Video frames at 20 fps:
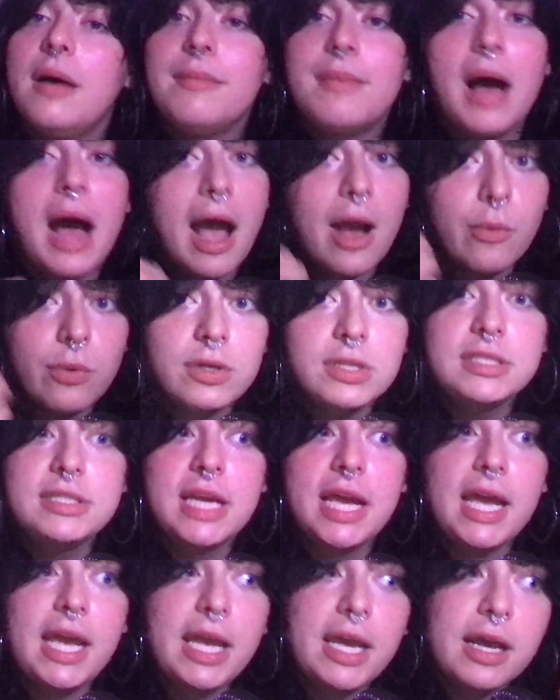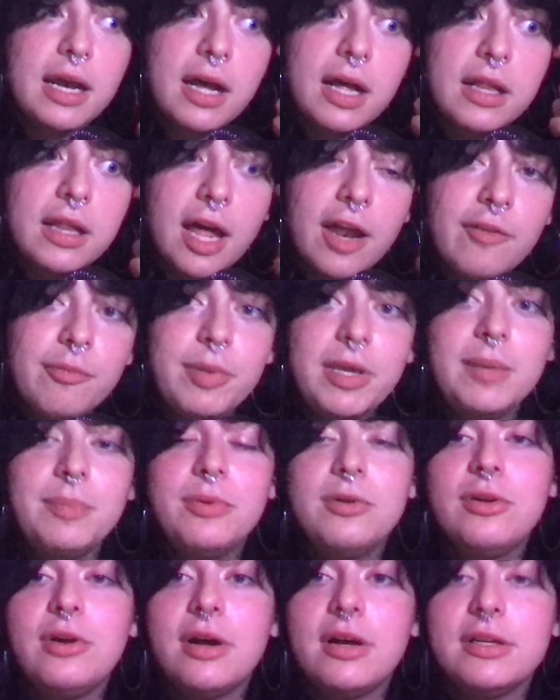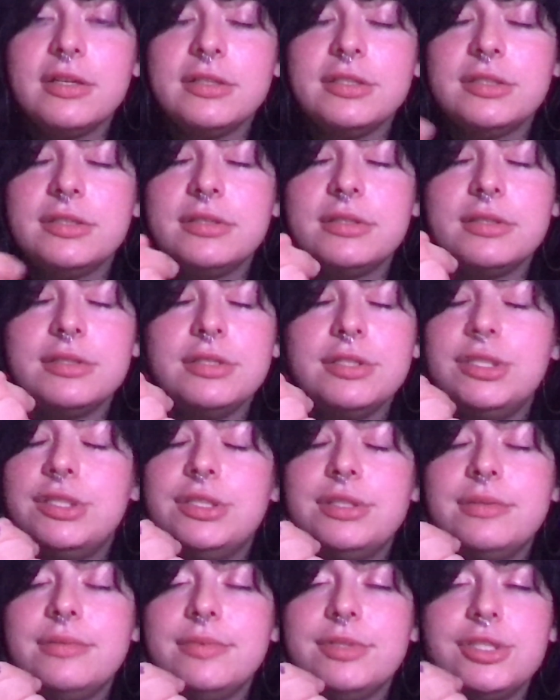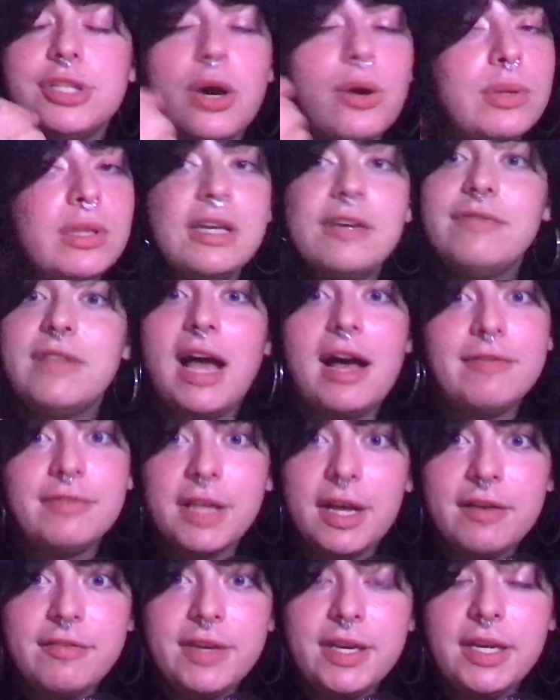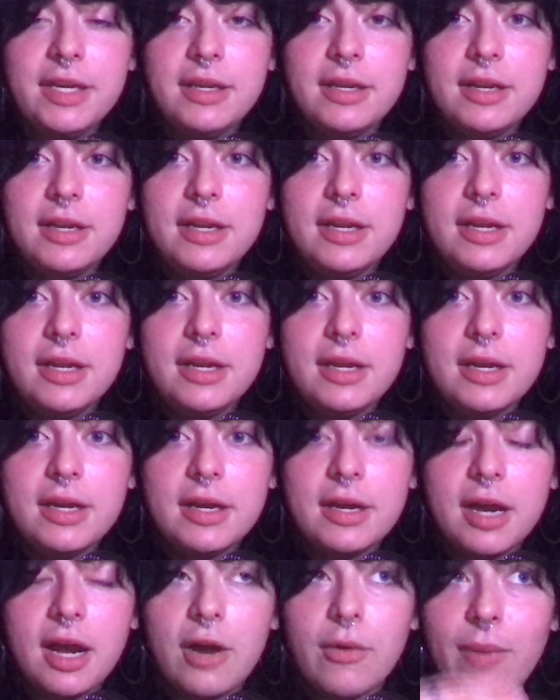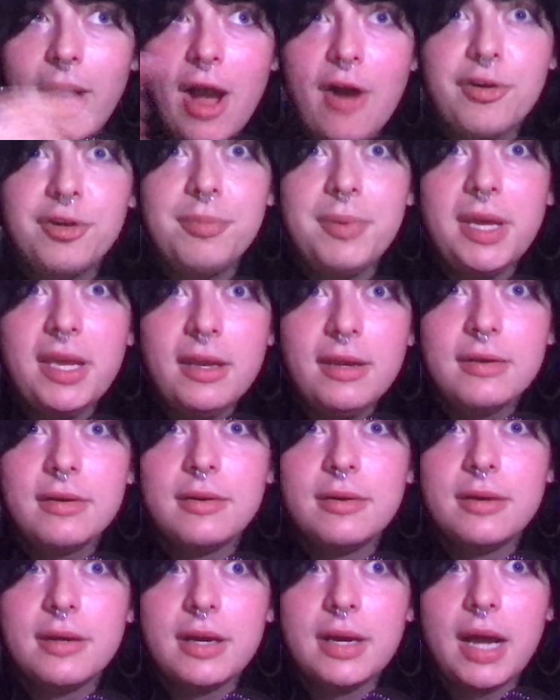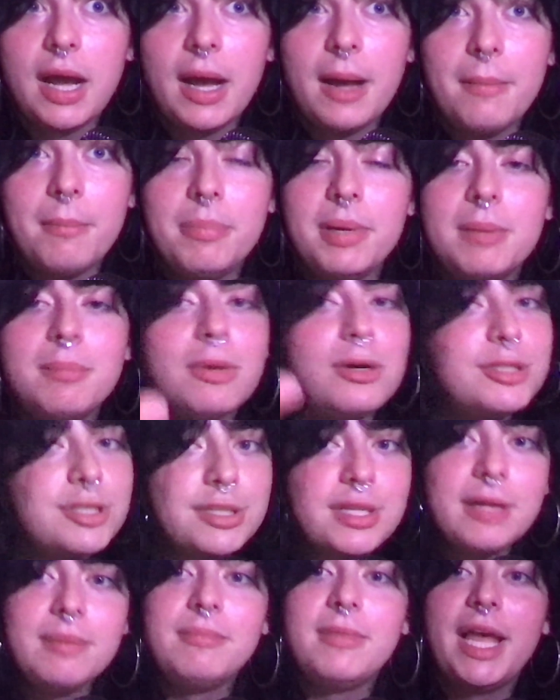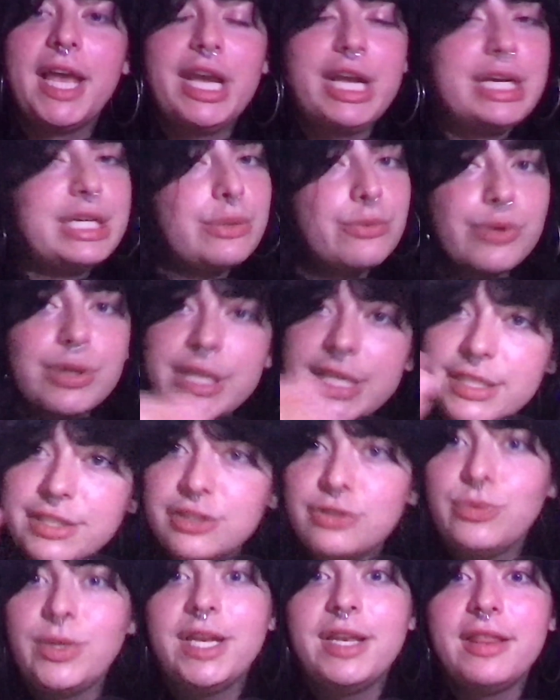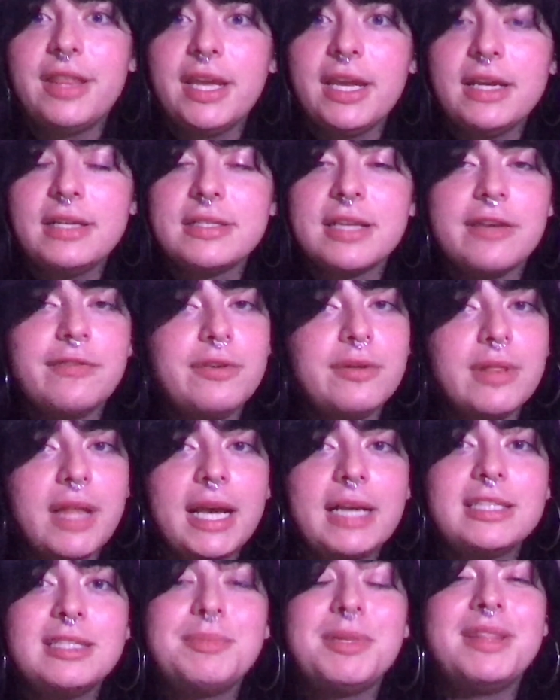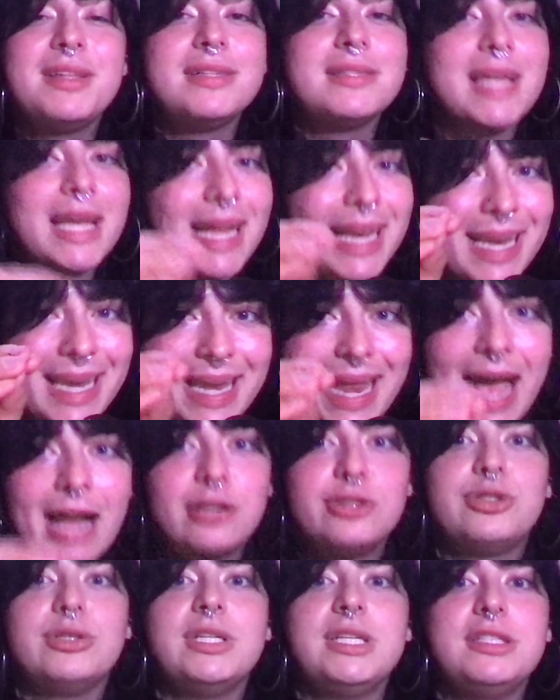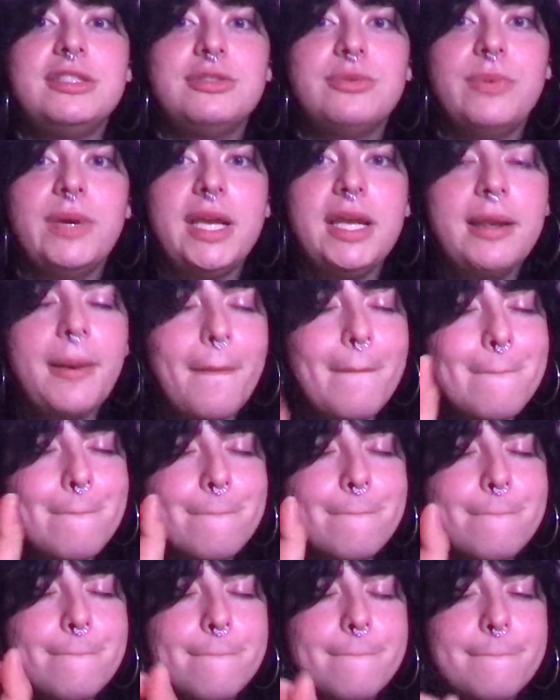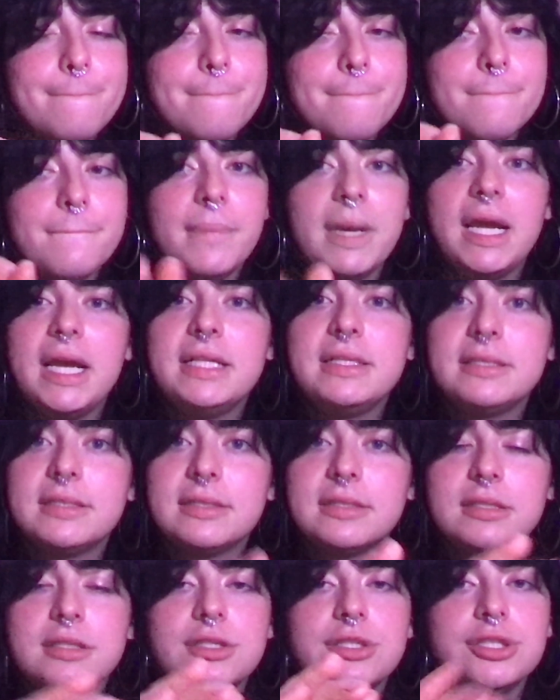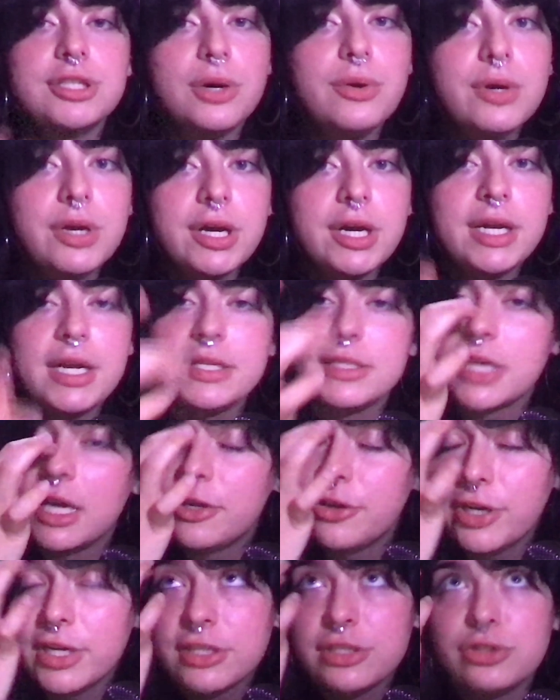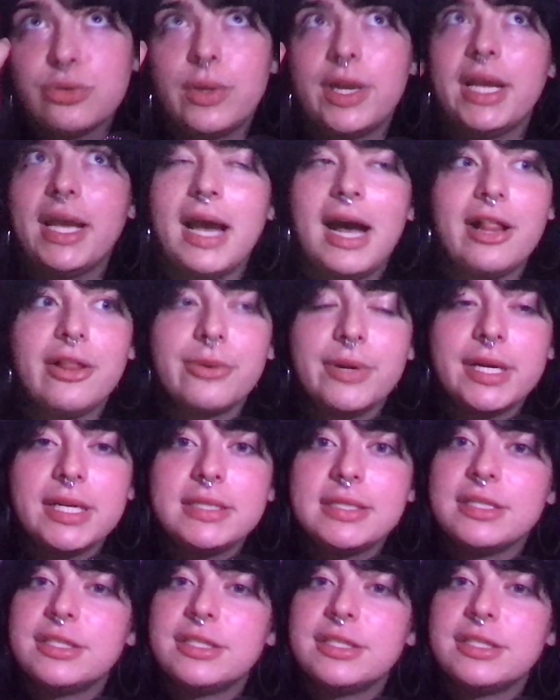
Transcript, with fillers: I will say a lot of people don't live, laugh, love it around me. Um, but most of them like really sweet things. If you like something that's like naturally sweet, mm, it's so good. It's 120 calories.